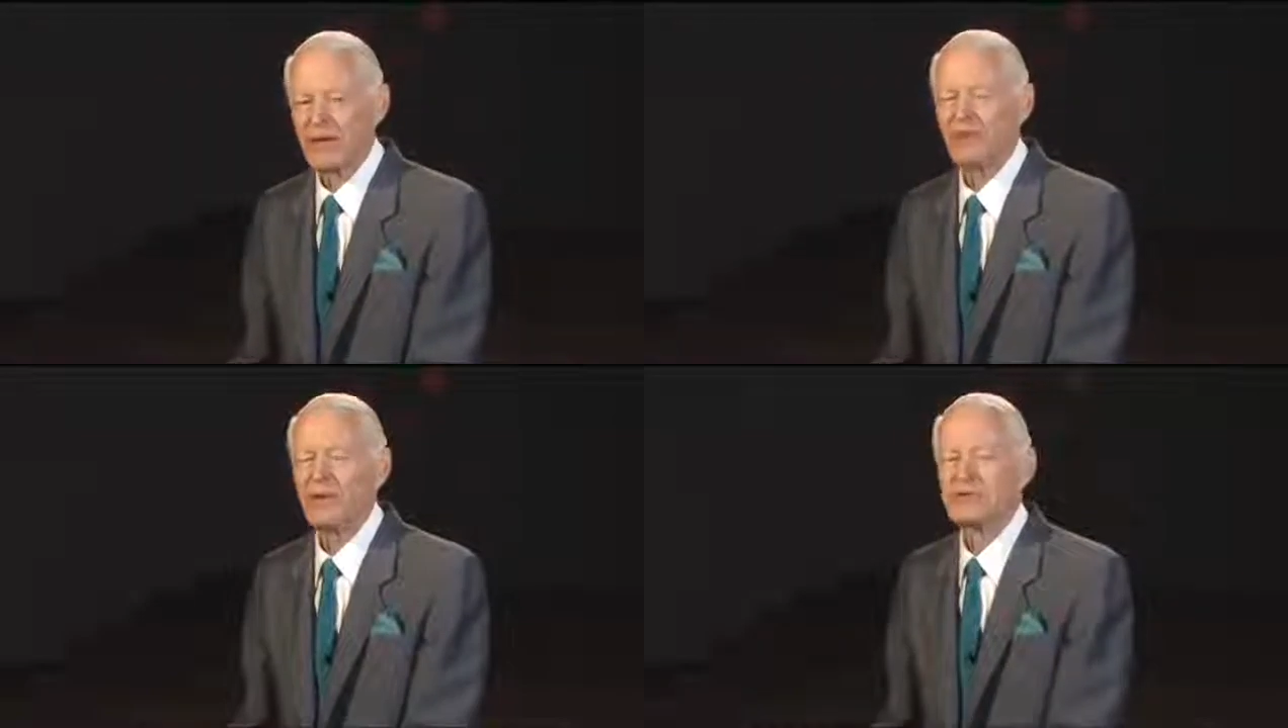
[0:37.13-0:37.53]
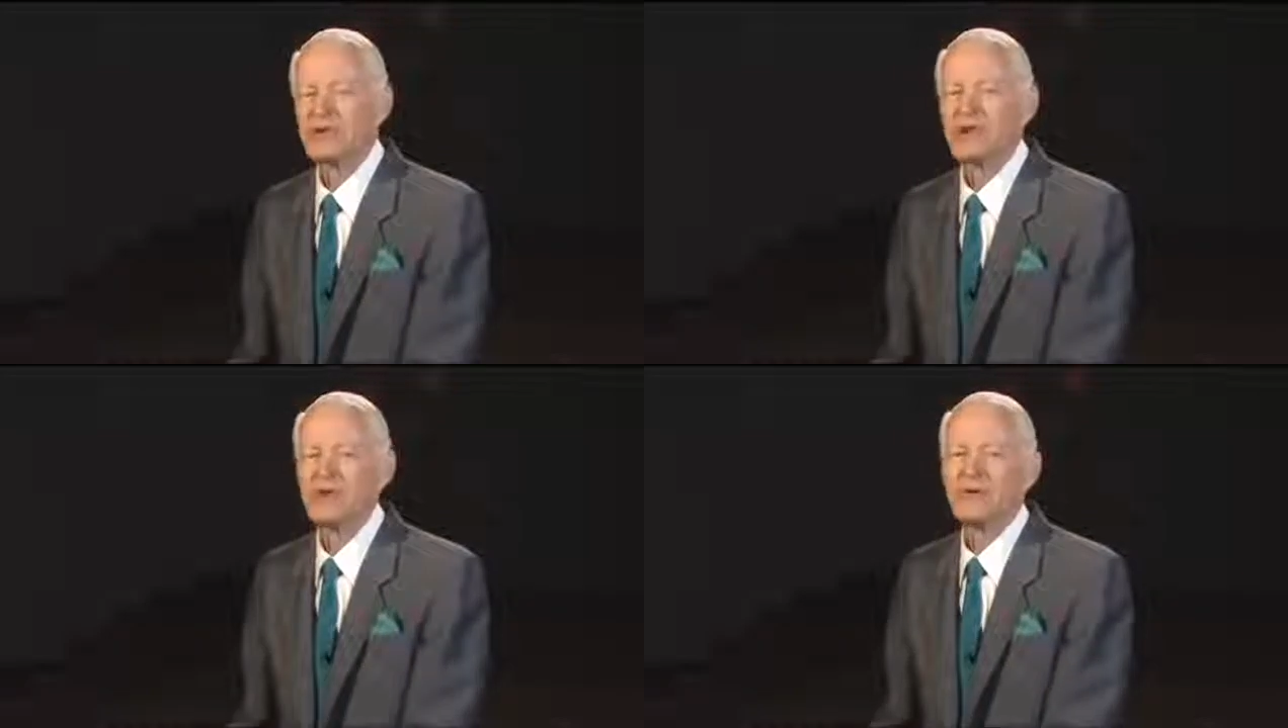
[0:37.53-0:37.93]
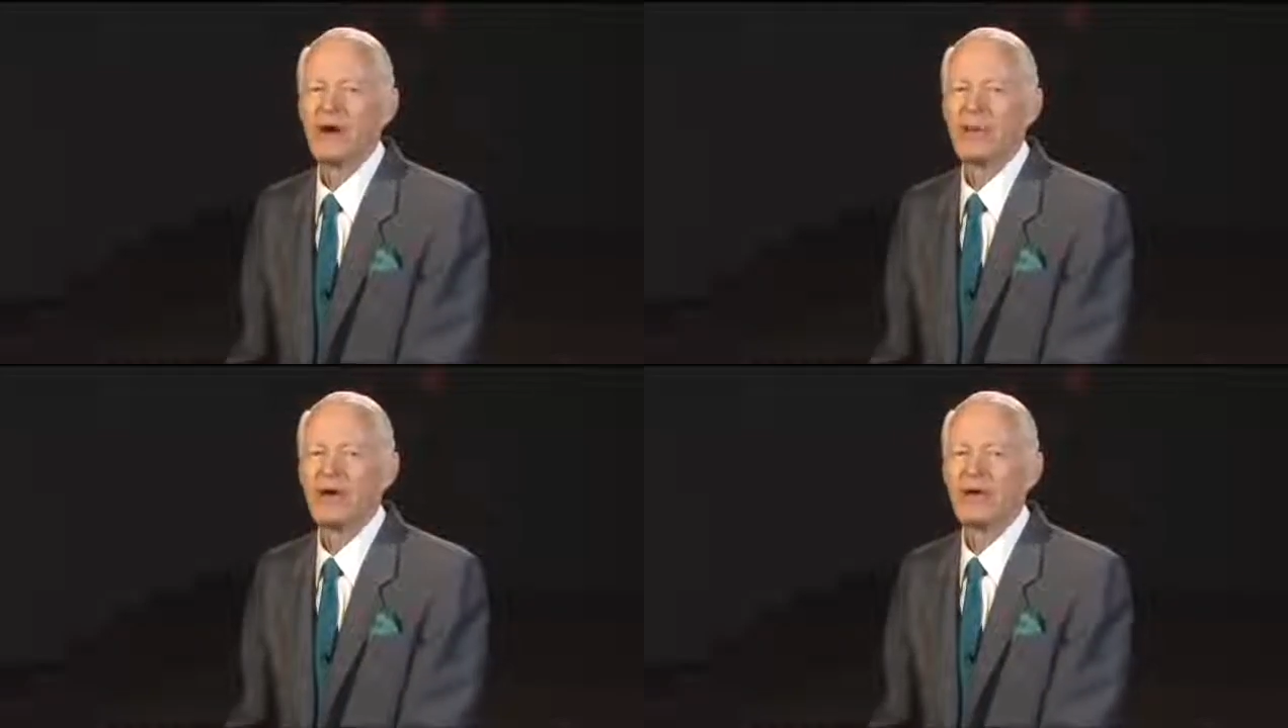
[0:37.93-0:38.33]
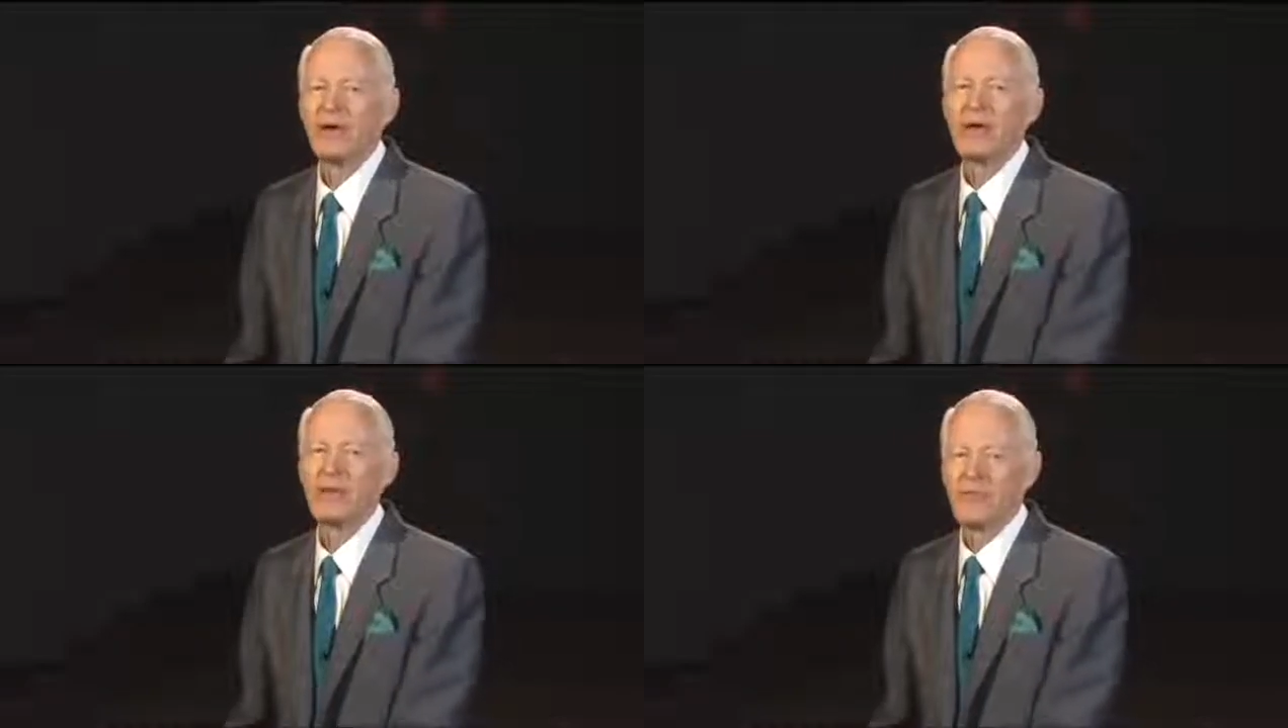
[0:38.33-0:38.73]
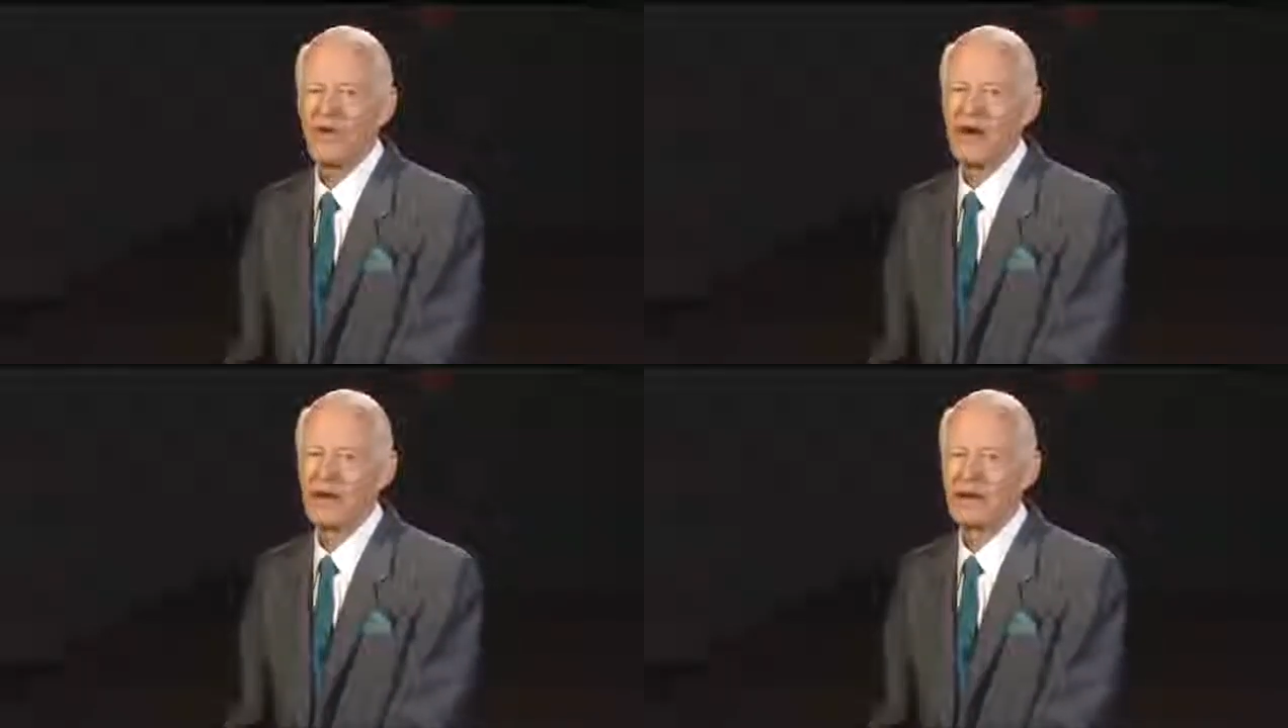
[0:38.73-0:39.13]
Let me say, if I may,
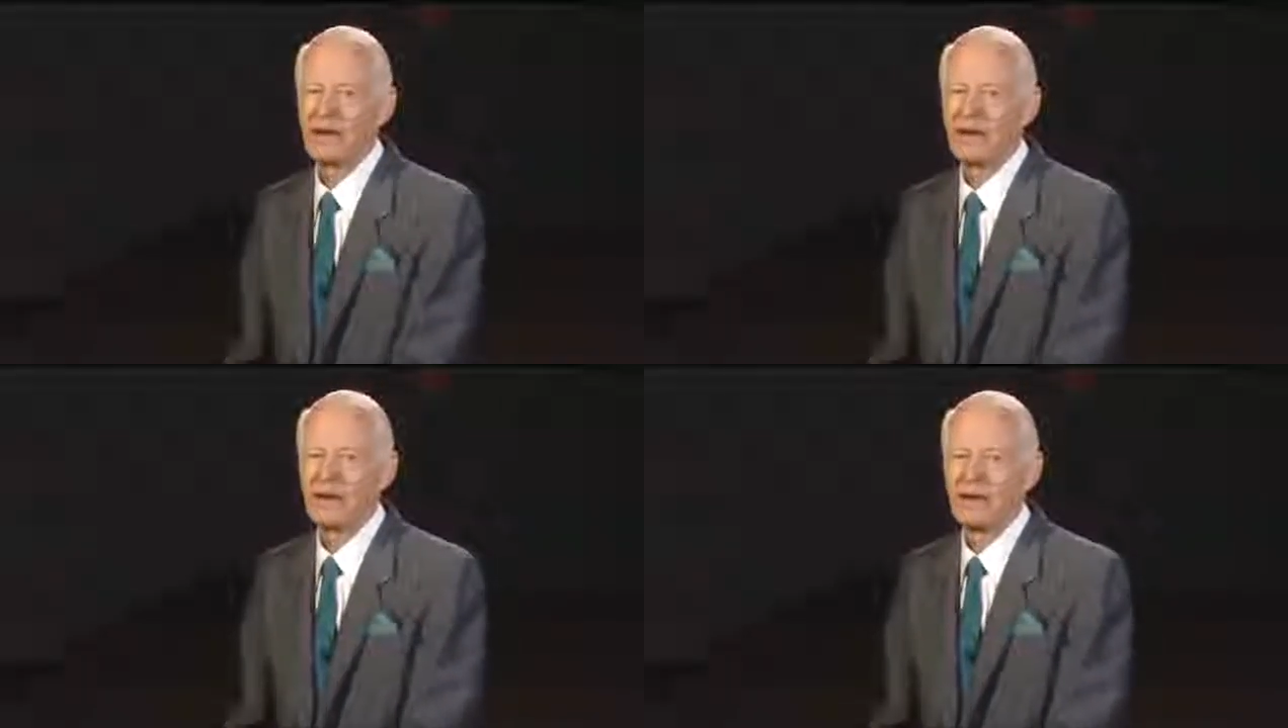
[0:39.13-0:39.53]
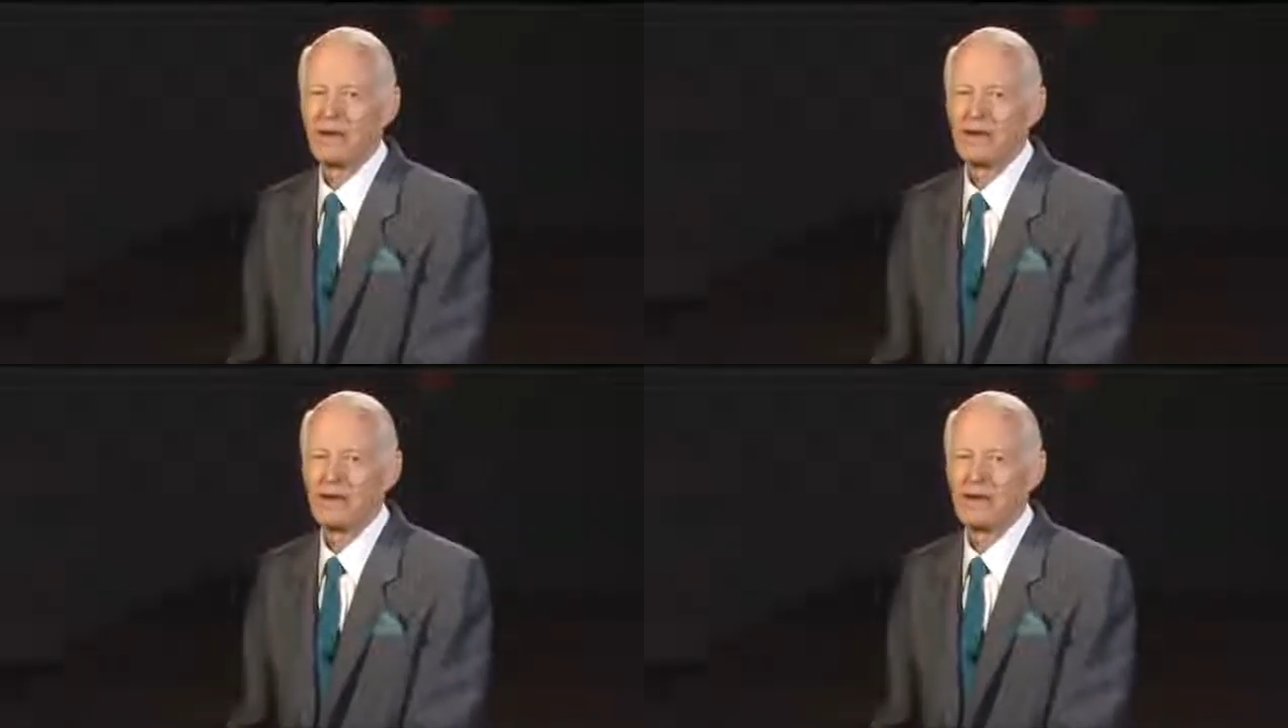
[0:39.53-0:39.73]
emphatically,